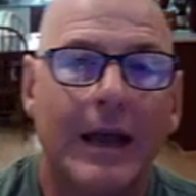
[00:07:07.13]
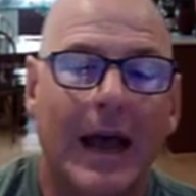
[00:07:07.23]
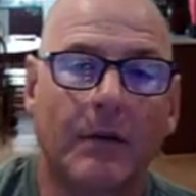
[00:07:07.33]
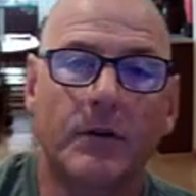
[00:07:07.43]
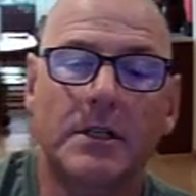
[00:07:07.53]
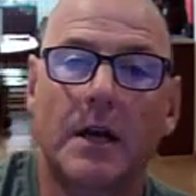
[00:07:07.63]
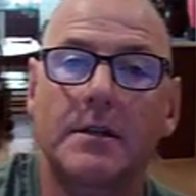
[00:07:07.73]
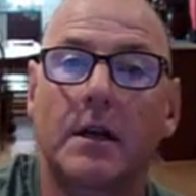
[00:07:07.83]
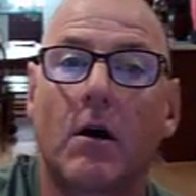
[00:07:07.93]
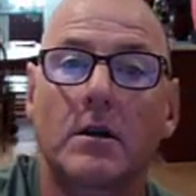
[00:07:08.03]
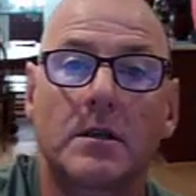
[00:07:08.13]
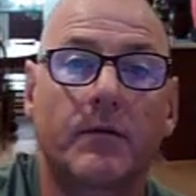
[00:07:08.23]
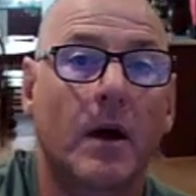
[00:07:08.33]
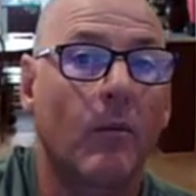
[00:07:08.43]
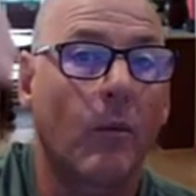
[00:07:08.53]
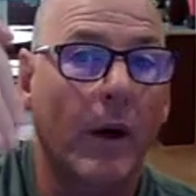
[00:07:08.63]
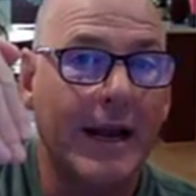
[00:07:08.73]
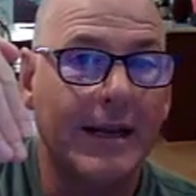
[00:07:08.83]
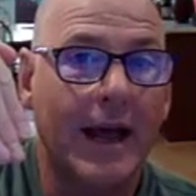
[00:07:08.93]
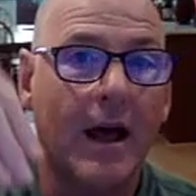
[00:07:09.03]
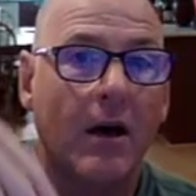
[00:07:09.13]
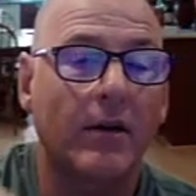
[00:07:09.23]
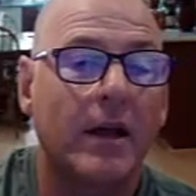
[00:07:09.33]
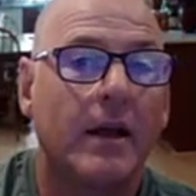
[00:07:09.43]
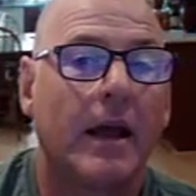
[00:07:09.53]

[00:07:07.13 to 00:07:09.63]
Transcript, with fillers: advertising costs have come way down,